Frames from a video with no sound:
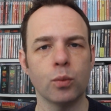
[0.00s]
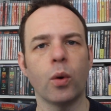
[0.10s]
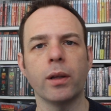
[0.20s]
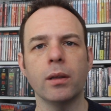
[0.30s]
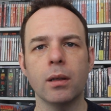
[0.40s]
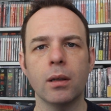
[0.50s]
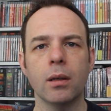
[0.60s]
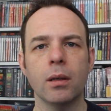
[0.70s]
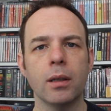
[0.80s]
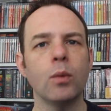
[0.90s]
One,
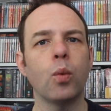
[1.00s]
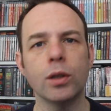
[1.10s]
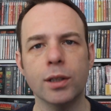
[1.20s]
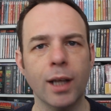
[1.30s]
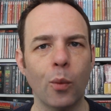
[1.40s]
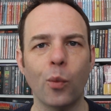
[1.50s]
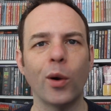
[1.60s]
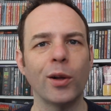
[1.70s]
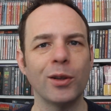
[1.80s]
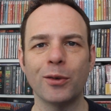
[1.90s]
he wants that
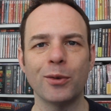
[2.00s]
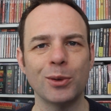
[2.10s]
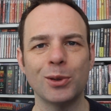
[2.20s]
wonderful